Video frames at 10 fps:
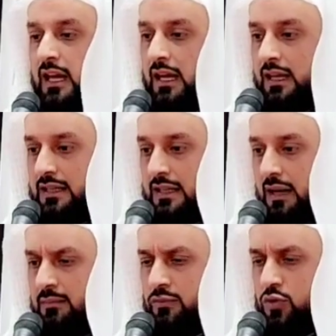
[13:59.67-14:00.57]
it
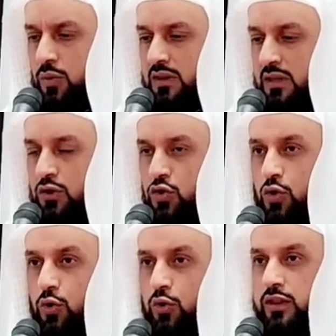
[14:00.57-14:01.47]
comes with the
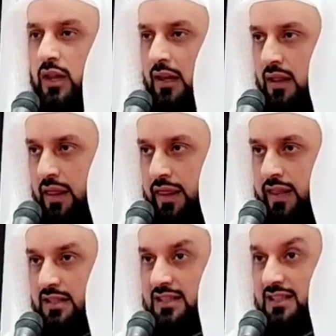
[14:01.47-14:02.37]
truth.
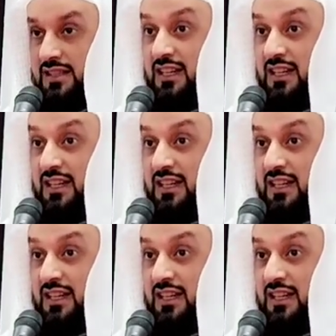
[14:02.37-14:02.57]
This